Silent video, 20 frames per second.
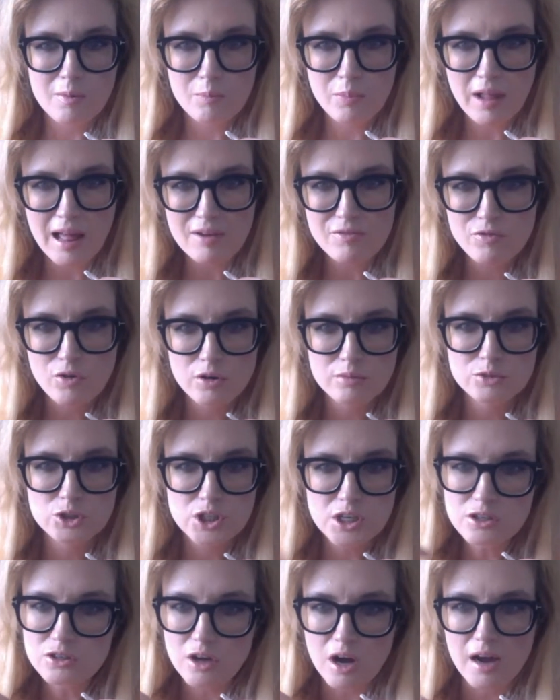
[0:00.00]
platform
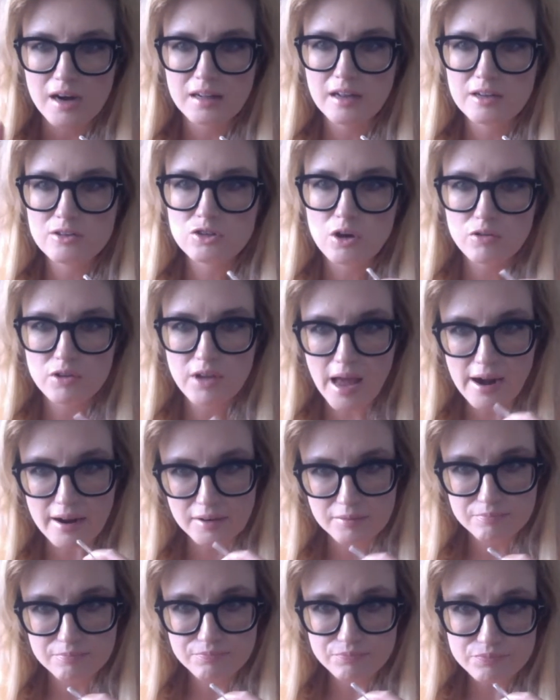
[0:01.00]
she's on and let's go get
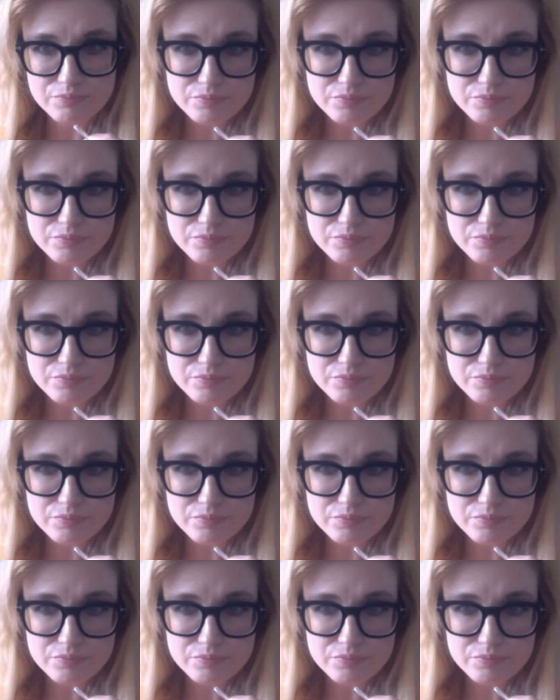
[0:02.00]
it.